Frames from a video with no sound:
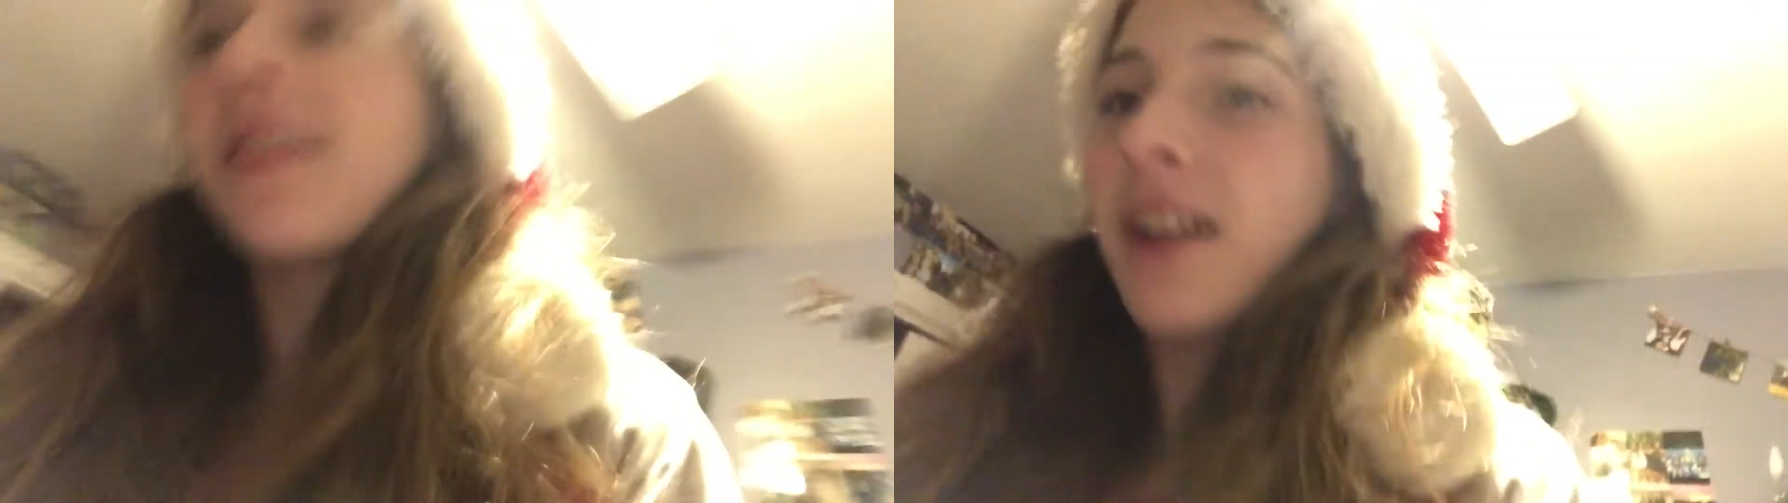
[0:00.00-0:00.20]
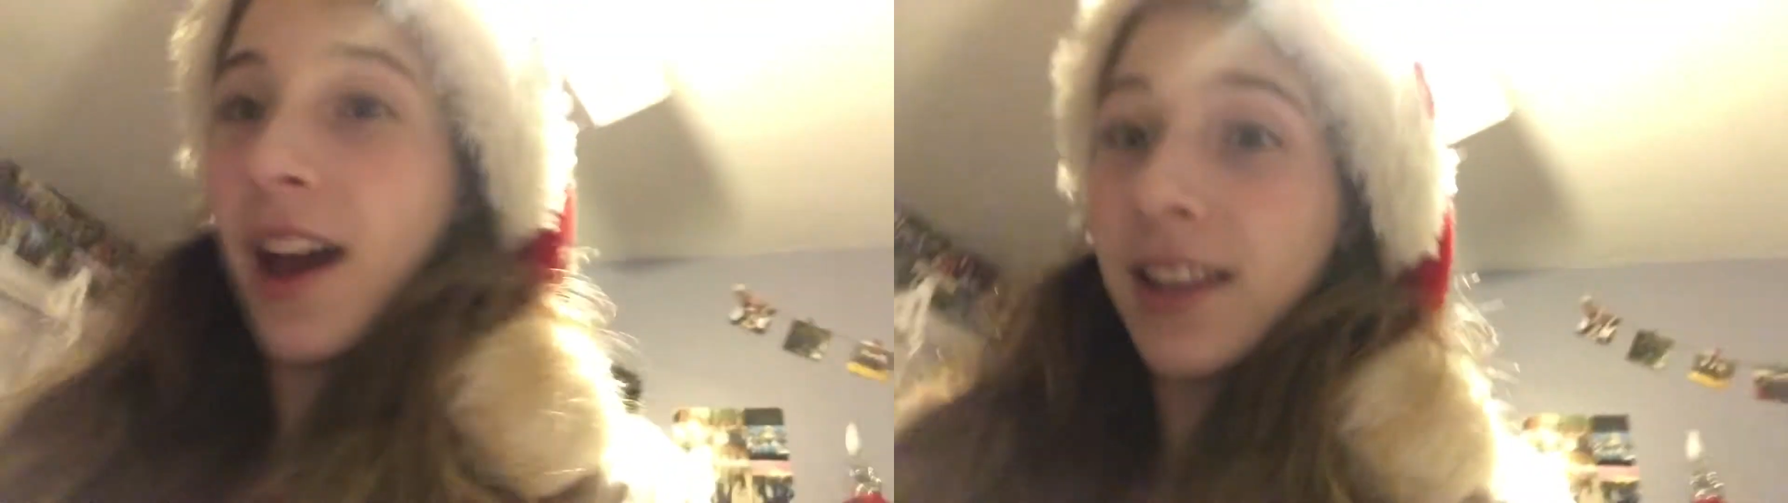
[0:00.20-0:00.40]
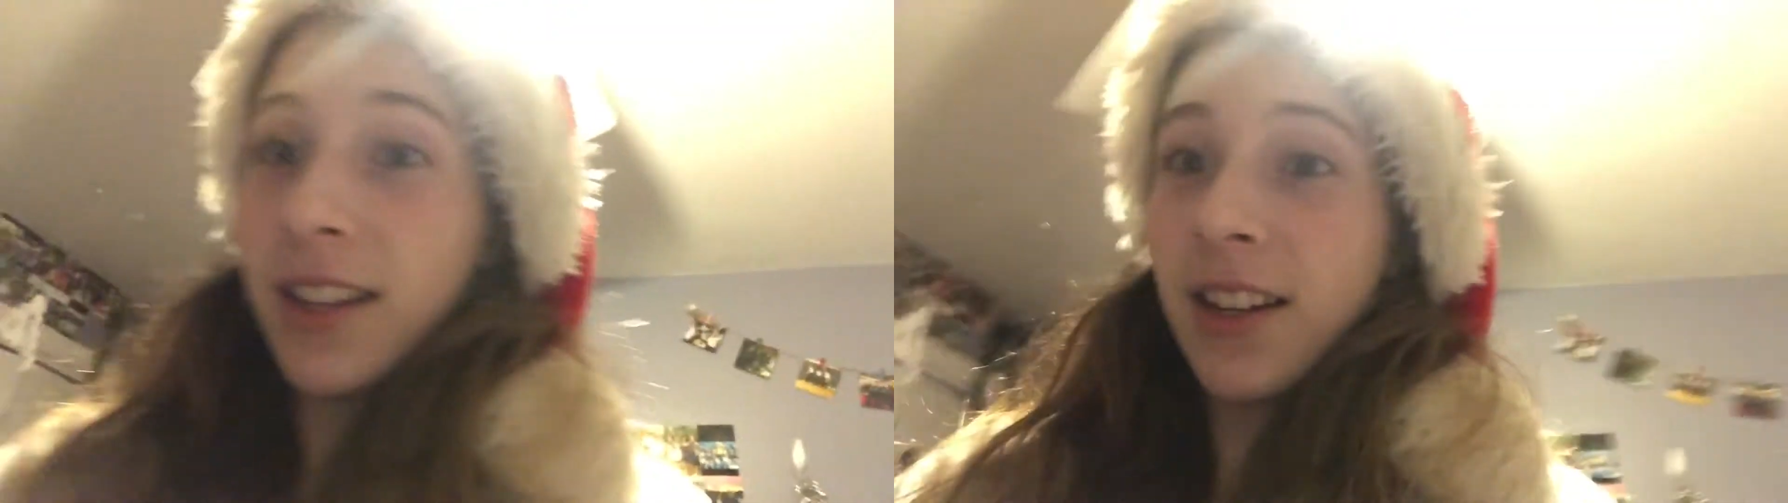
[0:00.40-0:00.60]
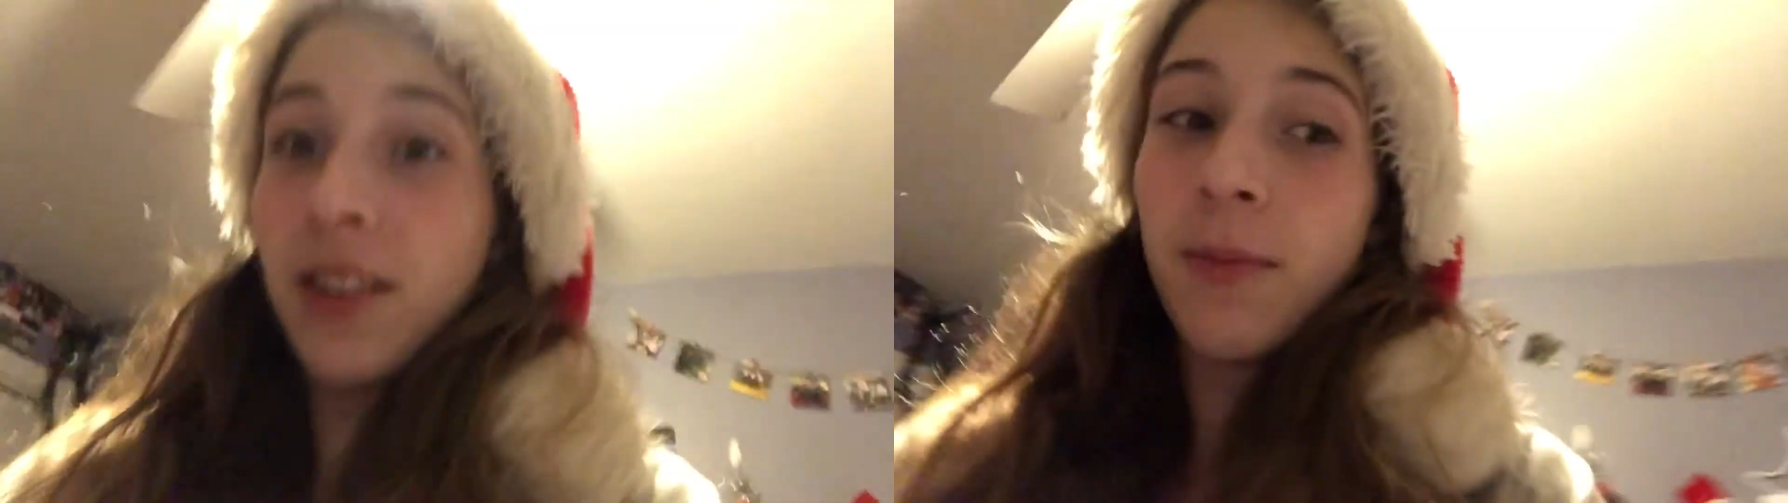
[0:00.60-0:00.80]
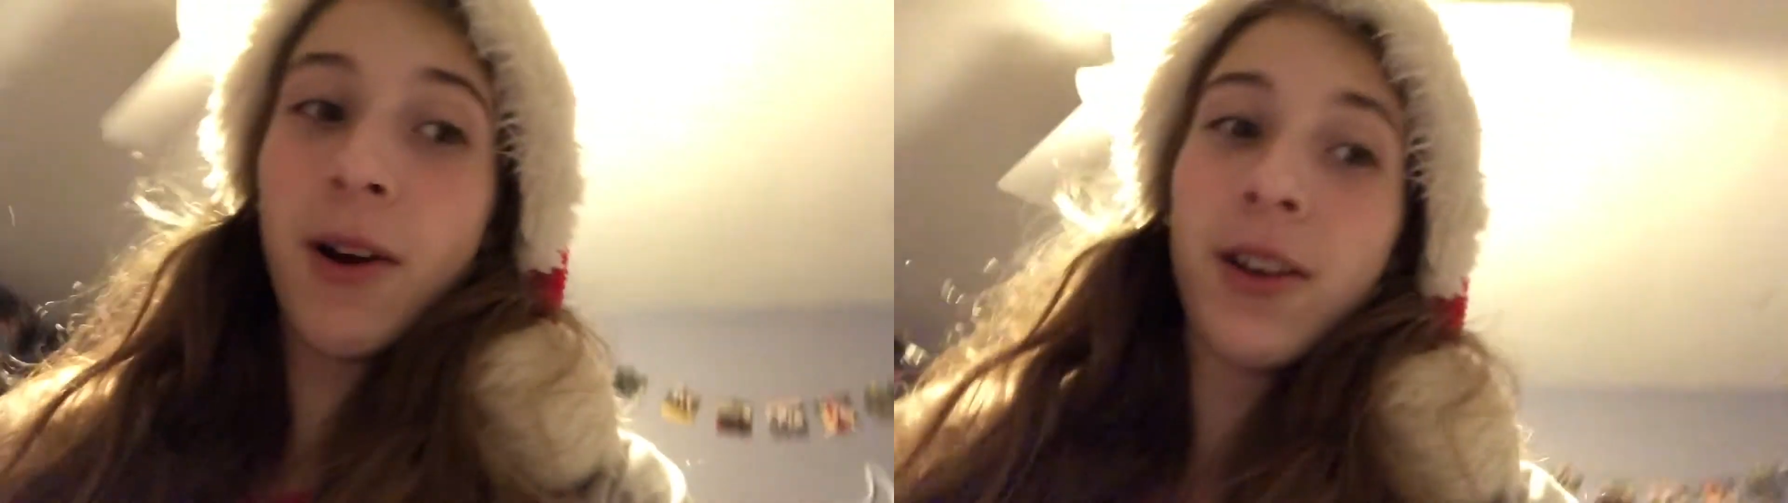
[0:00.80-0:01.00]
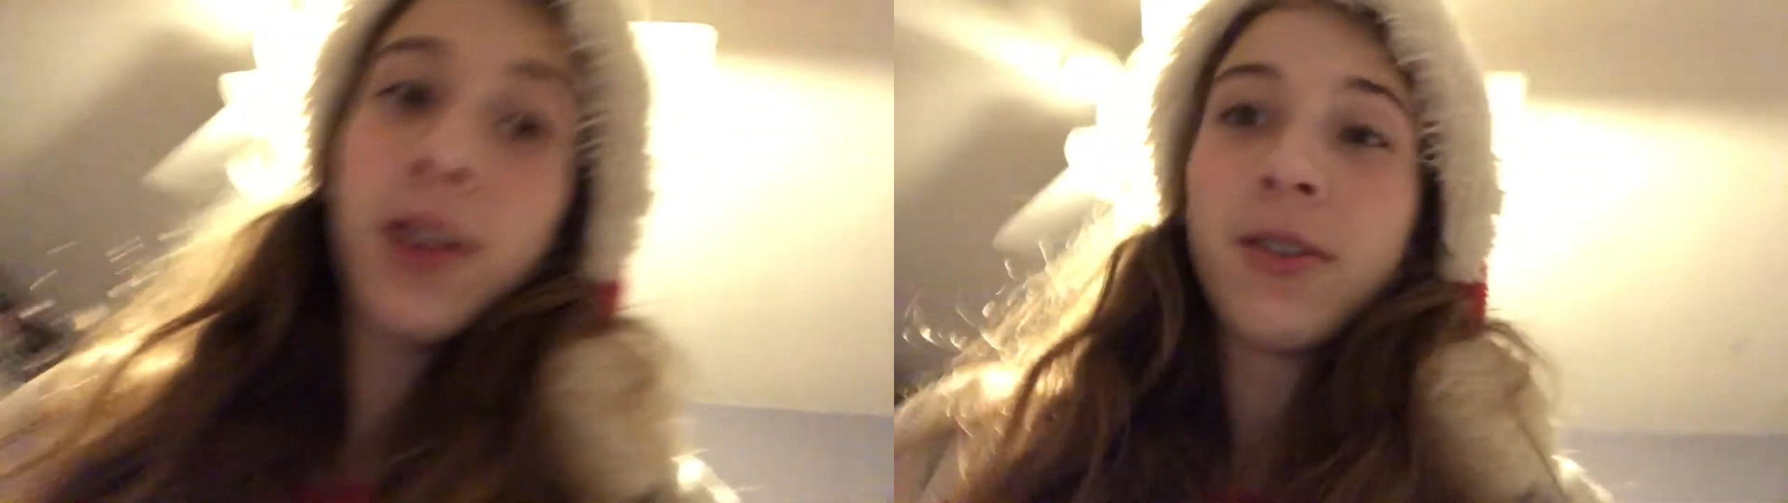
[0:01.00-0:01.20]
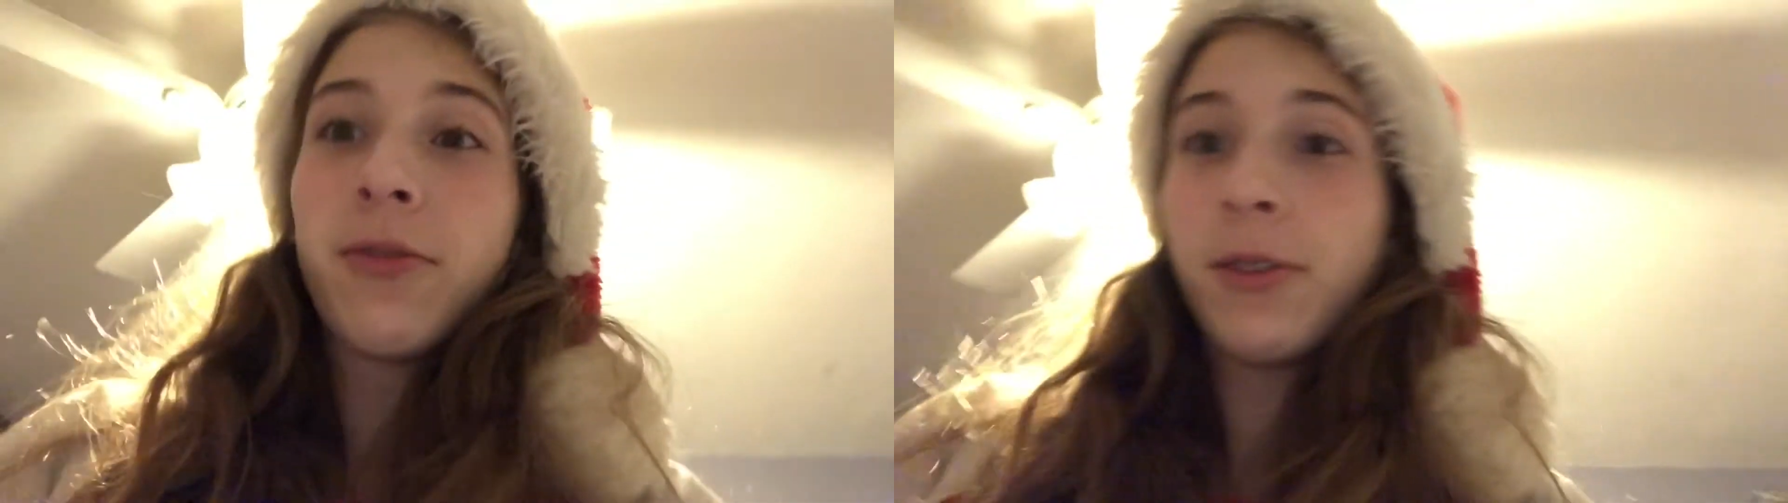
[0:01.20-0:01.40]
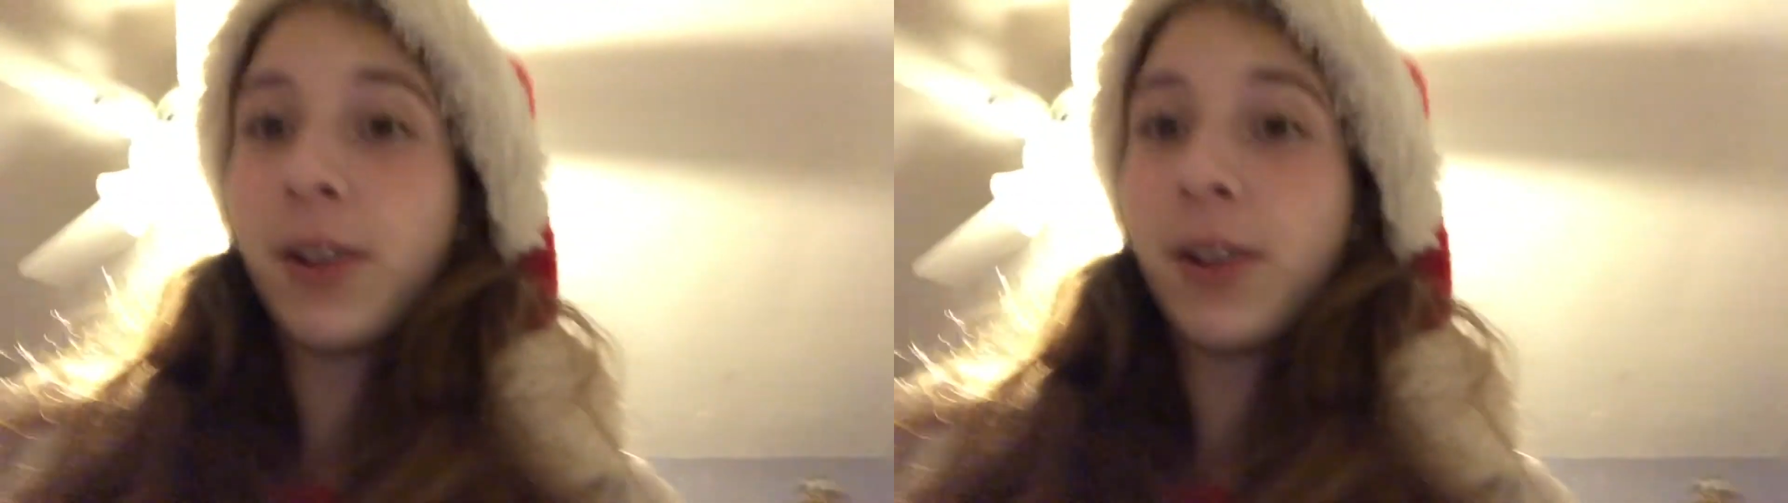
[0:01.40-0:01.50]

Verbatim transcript: I need it tomorrow for